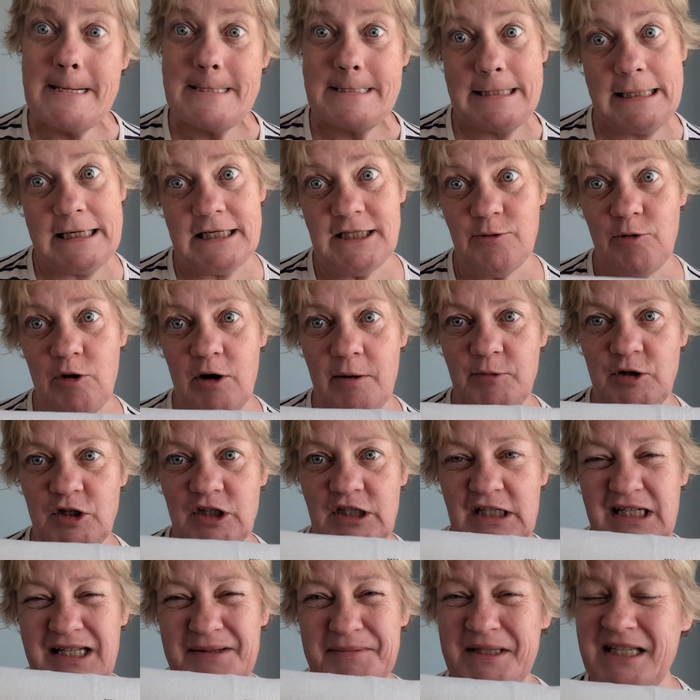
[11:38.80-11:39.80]
guess what? I'm
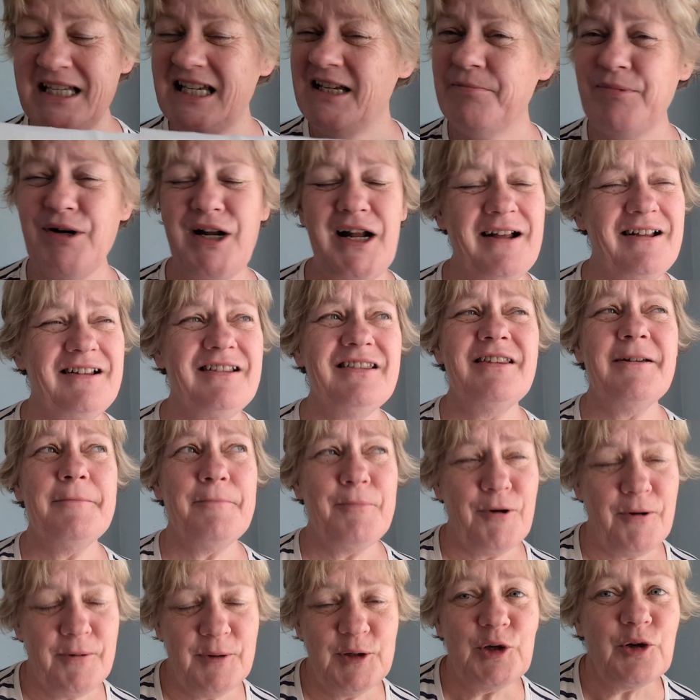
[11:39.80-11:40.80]
using DMC, and they're
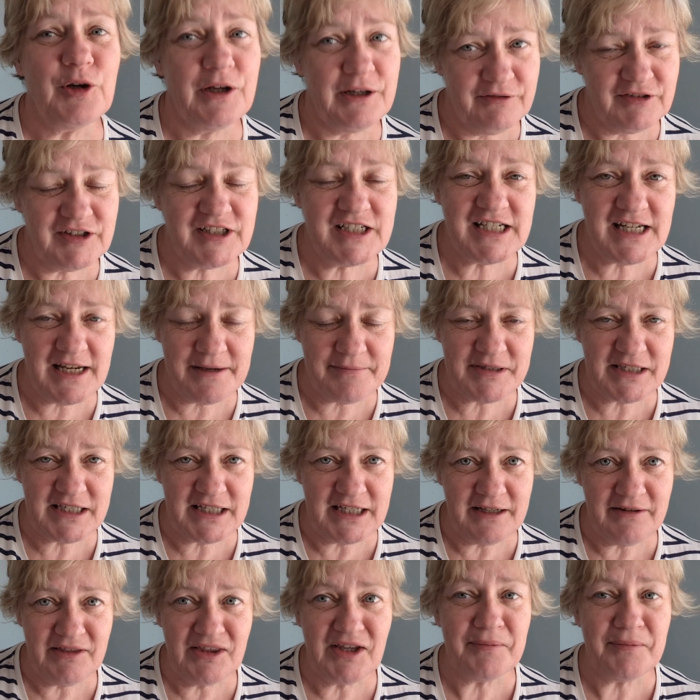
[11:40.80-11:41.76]
probably not even DMC.